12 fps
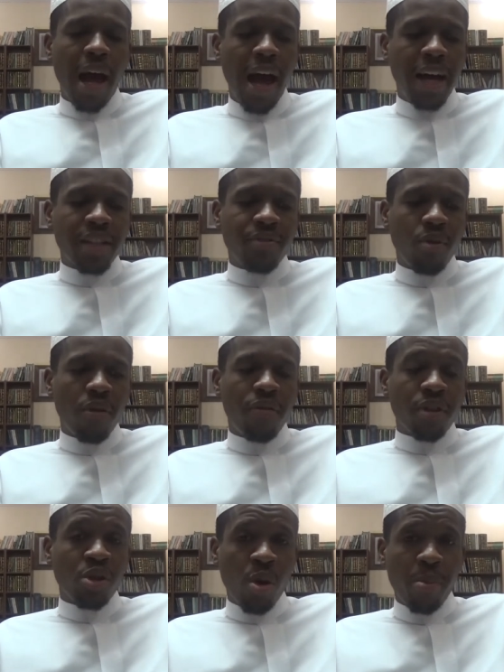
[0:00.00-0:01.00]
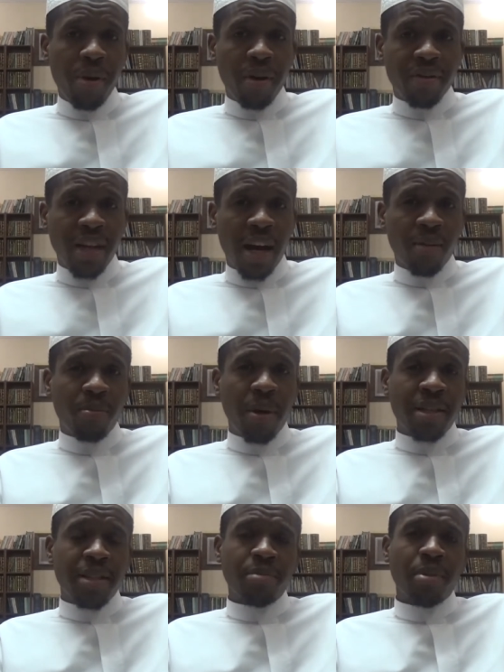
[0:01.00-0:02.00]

As for if a short period of time passes